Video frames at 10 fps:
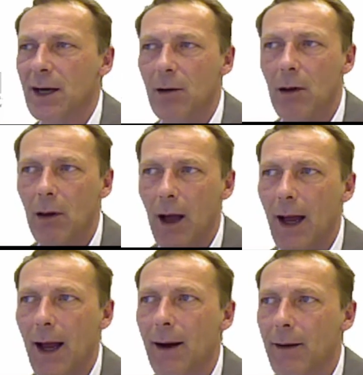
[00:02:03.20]
to the
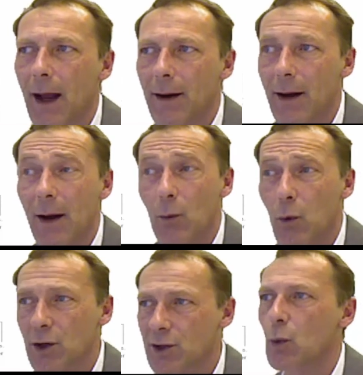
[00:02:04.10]
channel and,
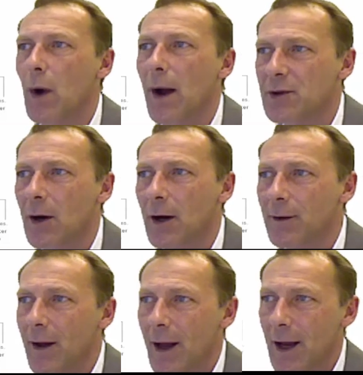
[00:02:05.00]
and, and watch the
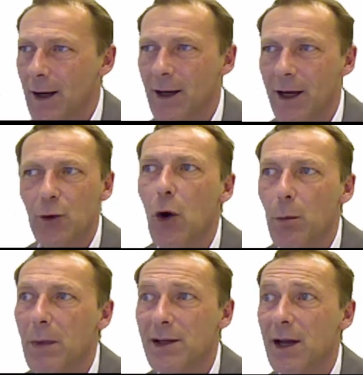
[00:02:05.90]
website,
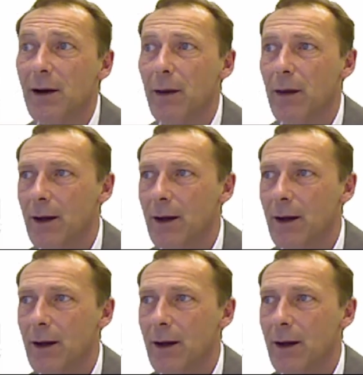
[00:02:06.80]
and then you don't miss